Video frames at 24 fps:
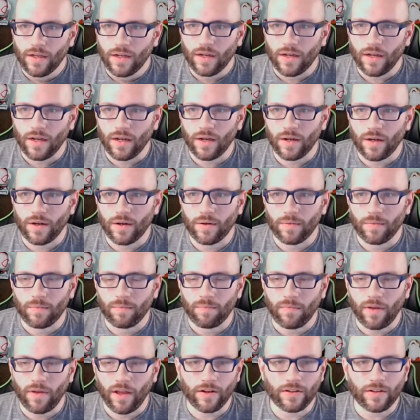
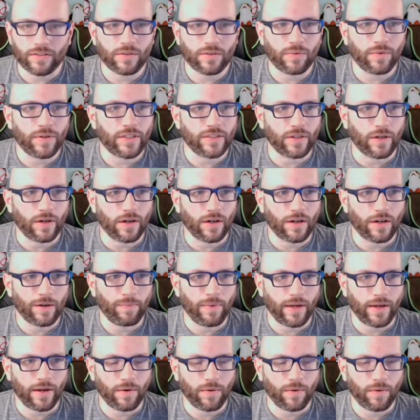I also want to talk
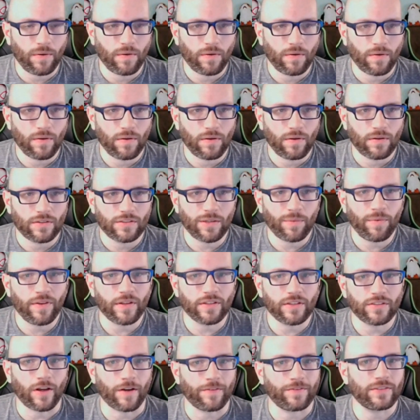about some of the
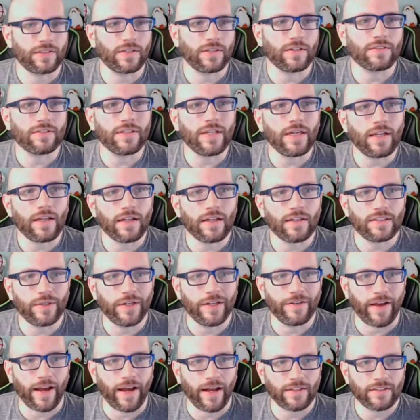soft skills needed to
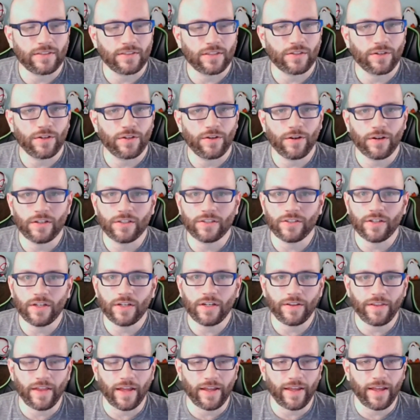advance through your
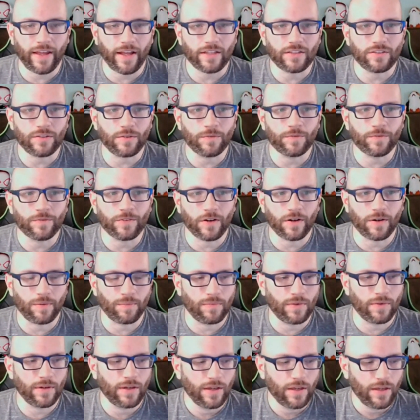career that gets you
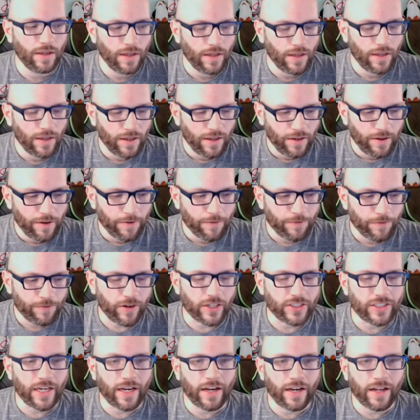from
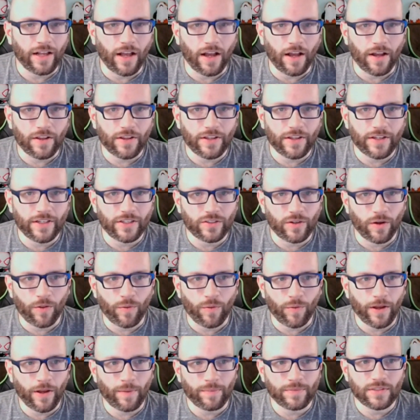fresh out of college all the
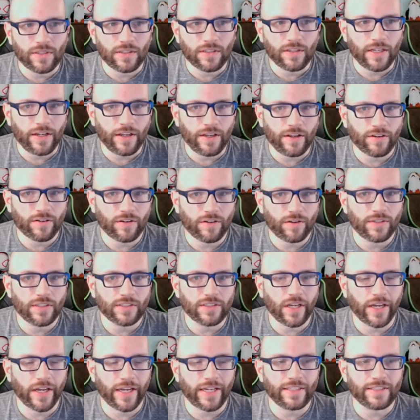way up to leading your own
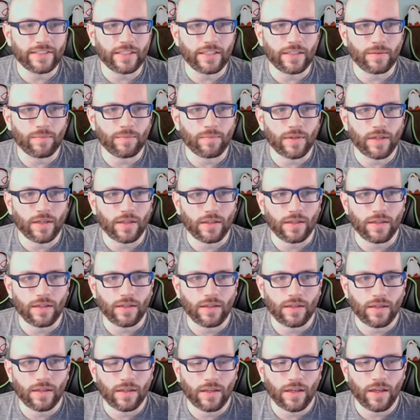design team,
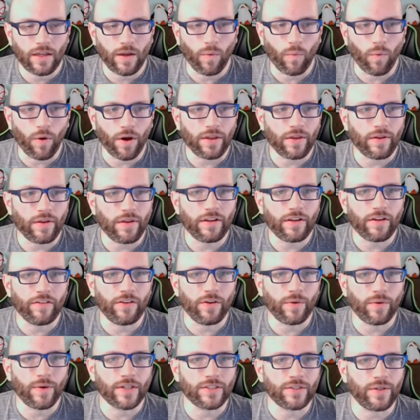and what you need to
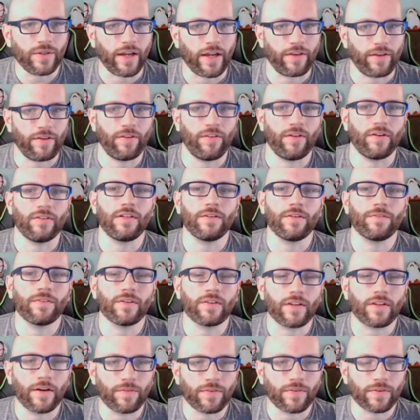do as you get to those different
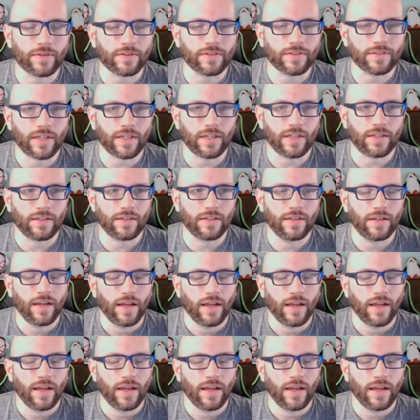levels, and